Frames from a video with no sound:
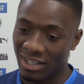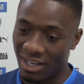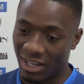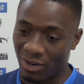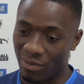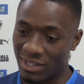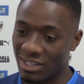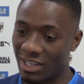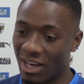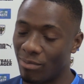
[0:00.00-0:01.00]
And
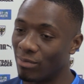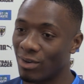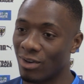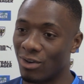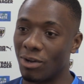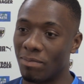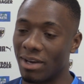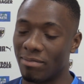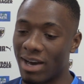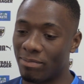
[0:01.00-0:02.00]
obviously, I'm going to
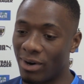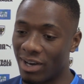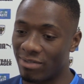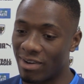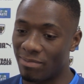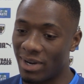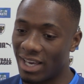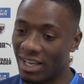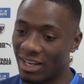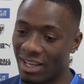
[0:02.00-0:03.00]
play my part if I'm
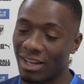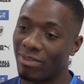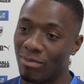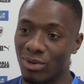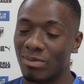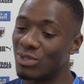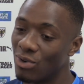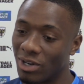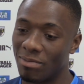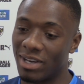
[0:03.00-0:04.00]
playing. And if I'm not, I'm
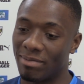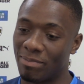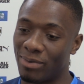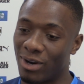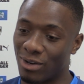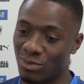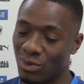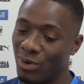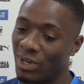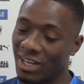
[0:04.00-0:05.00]
still going to play my part because
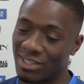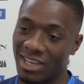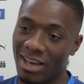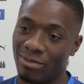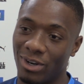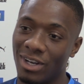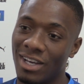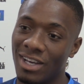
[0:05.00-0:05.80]
we're all in it together.